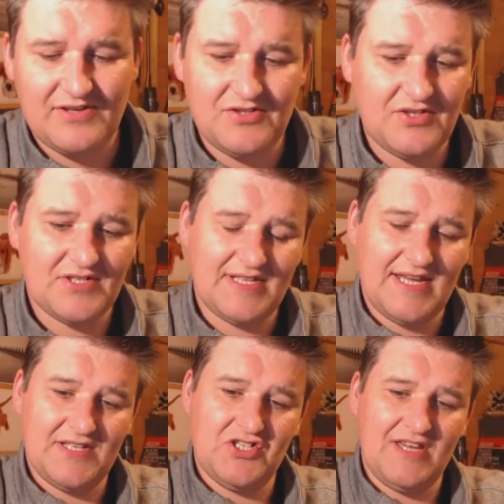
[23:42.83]
the
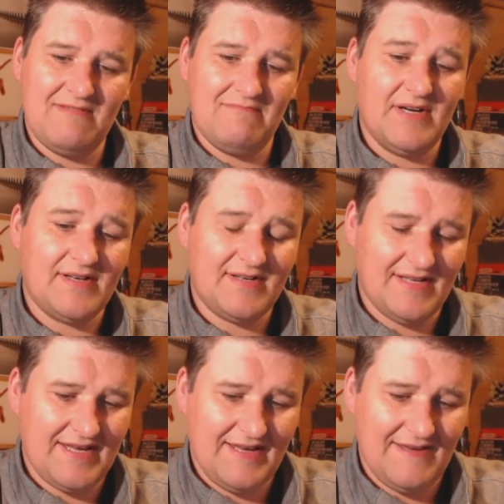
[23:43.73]
reduced
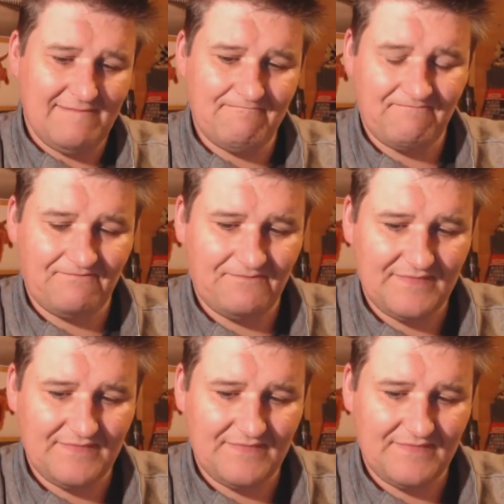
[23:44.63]
chamber. Like